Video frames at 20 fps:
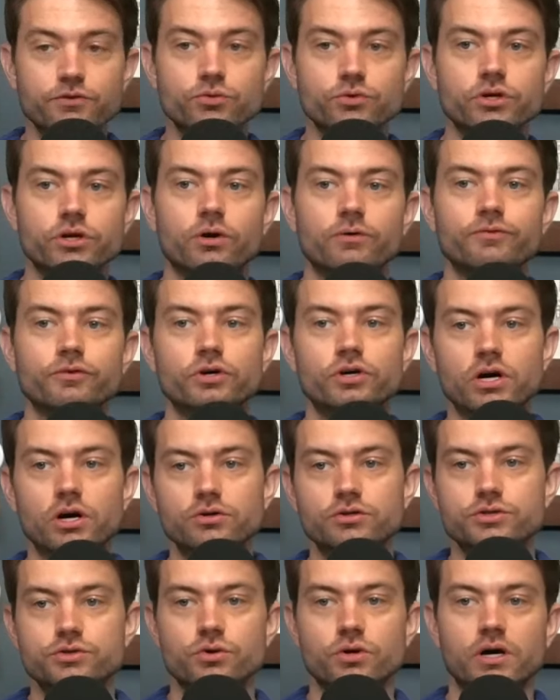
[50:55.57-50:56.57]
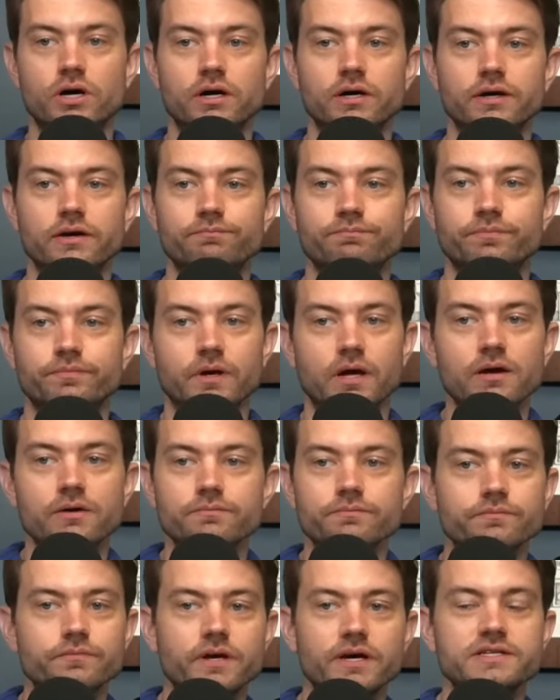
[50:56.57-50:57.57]
if you go to
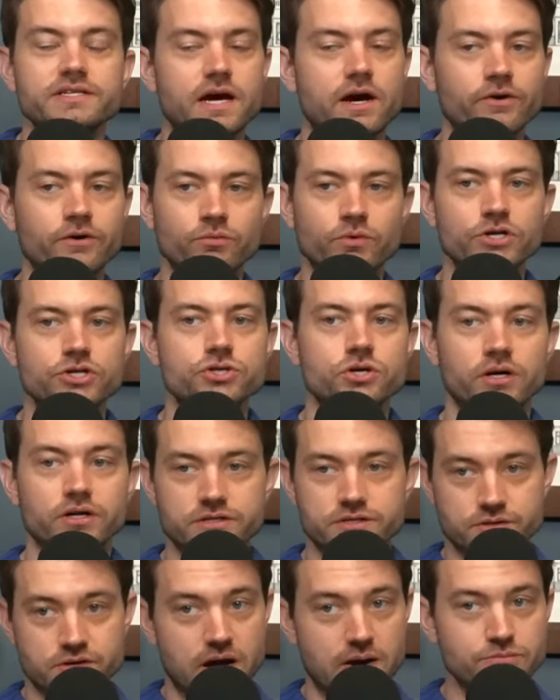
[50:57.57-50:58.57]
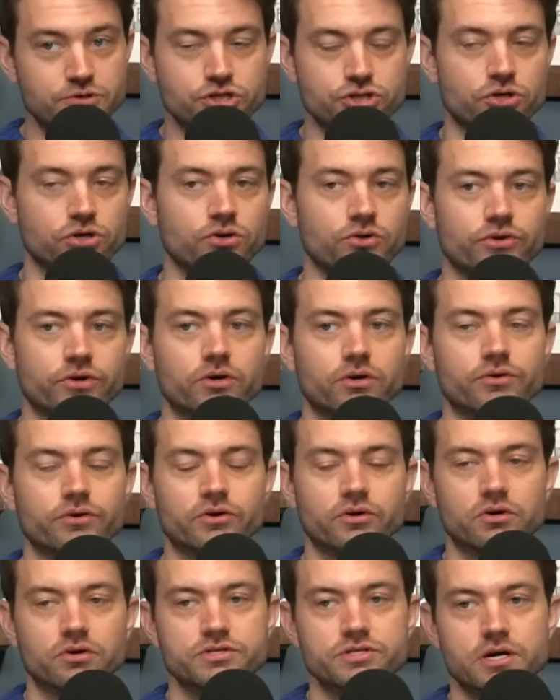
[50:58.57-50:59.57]
Italian restaurants, I'm sure
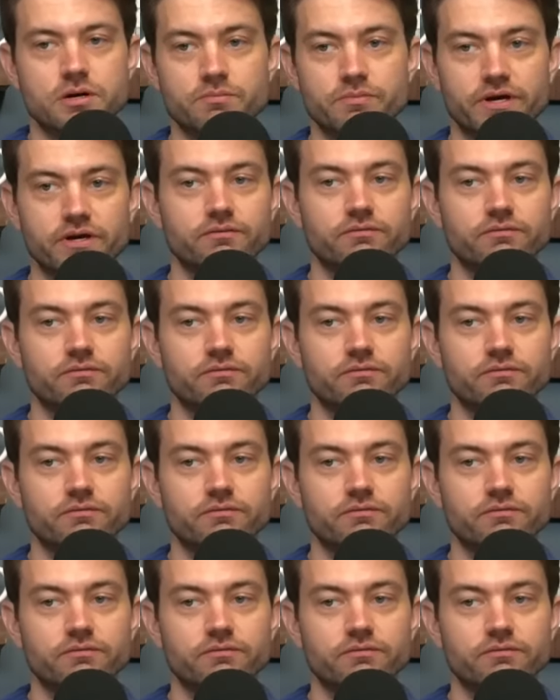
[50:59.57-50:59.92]
there are some